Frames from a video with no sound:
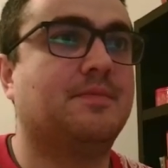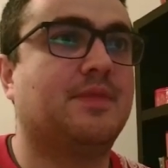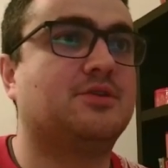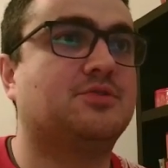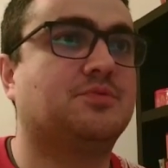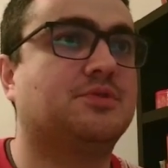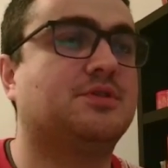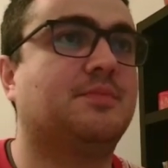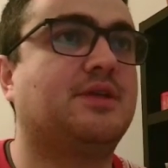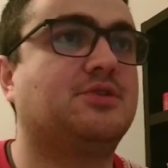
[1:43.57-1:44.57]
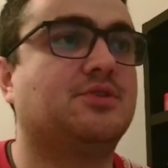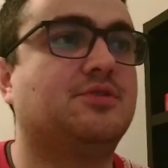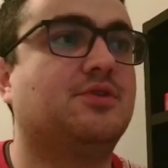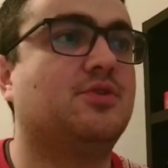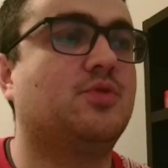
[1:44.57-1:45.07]
I just wanted to mention
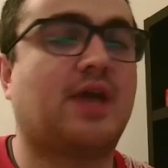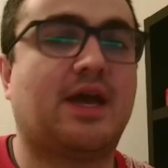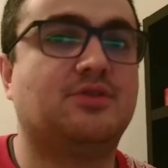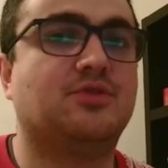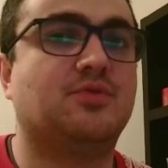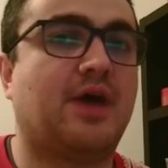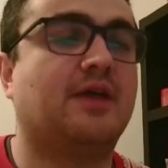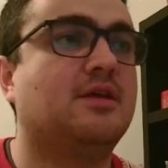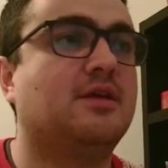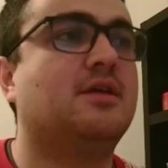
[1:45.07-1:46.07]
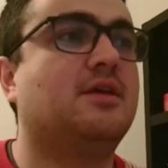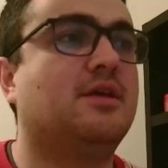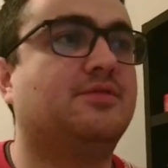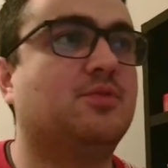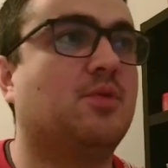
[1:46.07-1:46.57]
that you can do that
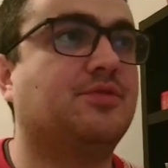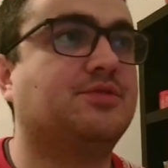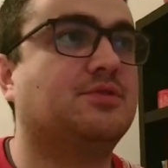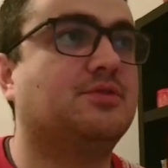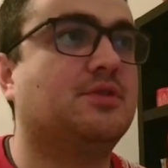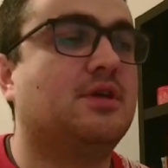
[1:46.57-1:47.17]
if you want to.